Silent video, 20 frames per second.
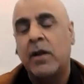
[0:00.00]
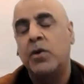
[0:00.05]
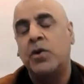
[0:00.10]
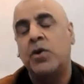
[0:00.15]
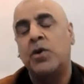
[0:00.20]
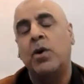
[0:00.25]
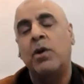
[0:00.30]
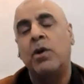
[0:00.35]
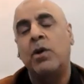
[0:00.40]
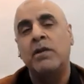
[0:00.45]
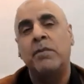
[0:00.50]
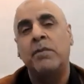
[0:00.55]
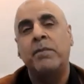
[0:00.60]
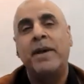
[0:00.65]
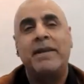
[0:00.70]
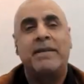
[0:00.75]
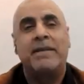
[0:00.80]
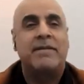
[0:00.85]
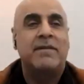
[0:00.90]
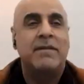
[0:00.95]
and I wish you all the
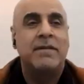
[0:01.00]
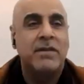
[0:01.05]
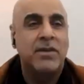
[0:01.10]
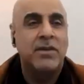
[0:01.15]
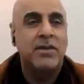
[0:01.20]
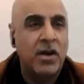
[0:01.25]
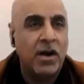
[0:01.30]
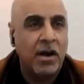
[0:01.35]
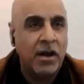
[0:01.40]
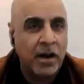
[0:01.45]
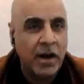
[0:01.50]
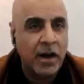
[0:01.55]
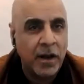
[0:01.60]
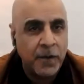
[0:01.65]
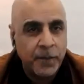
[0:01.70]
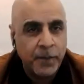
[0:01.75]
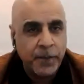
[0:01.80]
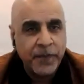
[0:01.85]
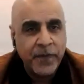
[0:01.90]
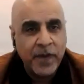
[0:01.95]
best, inshallah.